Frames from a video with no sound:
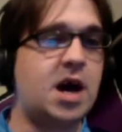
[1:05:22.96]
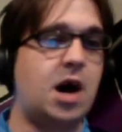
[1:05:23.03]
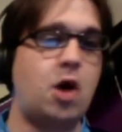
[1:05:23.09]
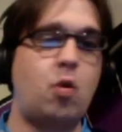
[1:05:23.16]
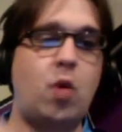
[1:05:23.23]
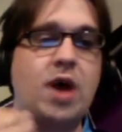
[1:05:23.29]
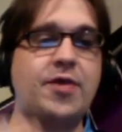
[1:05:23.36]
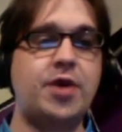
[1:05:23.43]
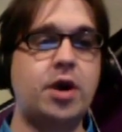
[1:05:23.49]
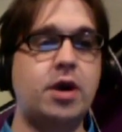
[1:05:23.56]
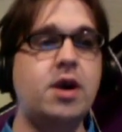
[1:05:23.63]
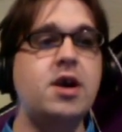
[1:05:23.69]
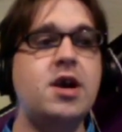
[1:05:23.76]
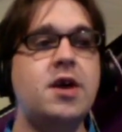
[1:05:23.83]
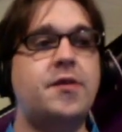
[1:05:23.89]
Whether
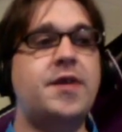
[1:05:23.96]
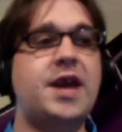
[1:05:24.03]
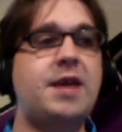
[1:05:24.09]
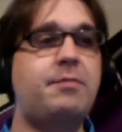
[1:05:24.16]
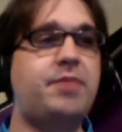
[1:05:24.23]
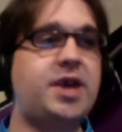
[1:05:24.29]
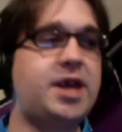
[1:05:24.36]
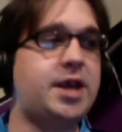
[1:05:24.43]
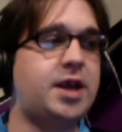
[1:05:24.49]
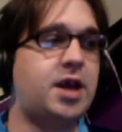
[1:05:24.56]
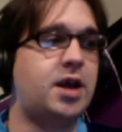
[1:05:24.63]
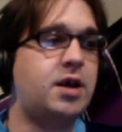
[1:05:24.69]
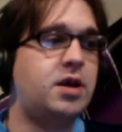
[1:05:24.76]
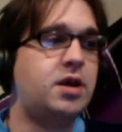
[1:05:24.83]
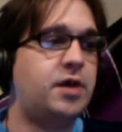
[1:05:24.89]
they be
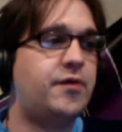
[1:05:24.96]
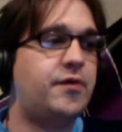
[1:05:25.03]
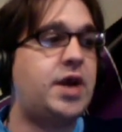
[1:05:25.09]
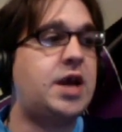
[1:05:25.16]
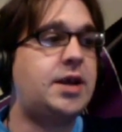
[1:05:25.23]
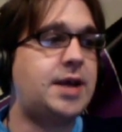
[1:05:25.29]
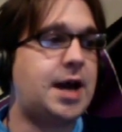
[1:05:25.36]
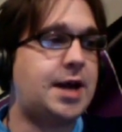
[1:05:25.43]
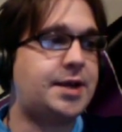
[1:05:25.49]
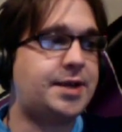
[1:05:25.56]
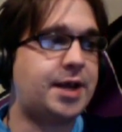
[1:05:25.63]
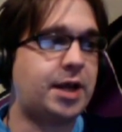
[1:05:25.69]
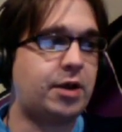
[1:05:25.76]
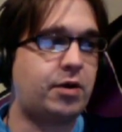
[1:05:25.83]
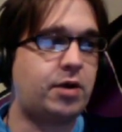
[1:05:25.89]

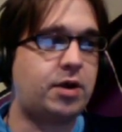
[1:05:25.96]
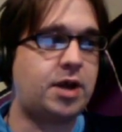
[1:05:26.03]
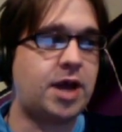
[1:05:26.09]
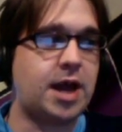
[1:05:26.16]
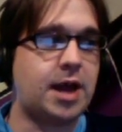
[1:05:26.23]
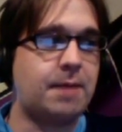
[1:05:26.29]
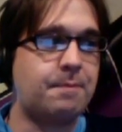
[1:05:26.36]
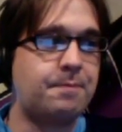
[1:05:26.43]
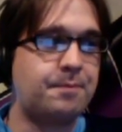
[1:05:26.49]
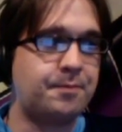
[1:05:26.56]
fantastic games,